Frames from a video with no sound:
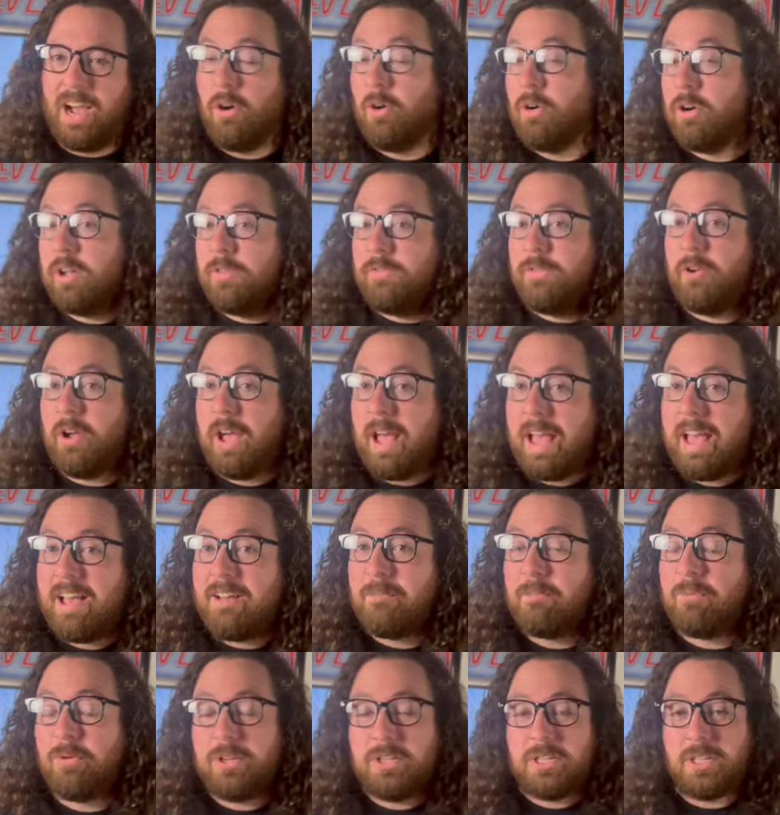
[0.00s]
Or if you
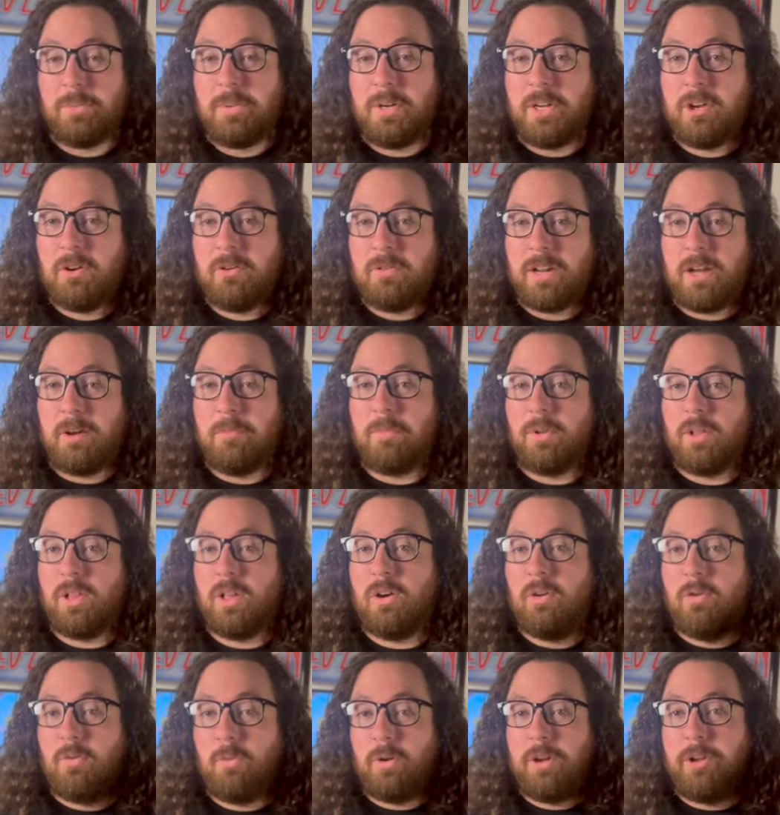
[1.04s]
have, please let me know down below
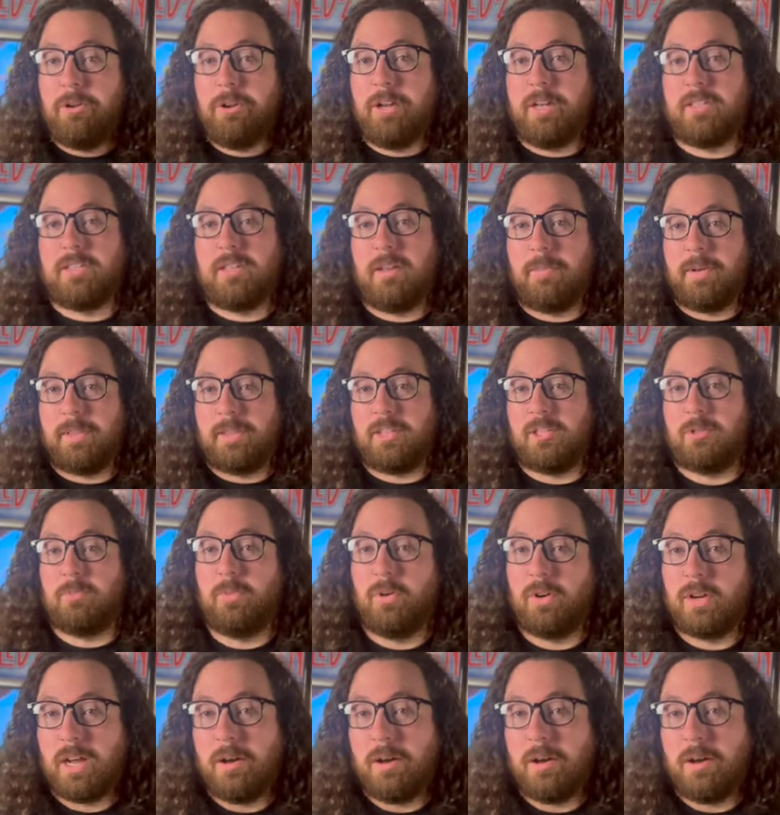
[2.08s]
what you guys thought about this book.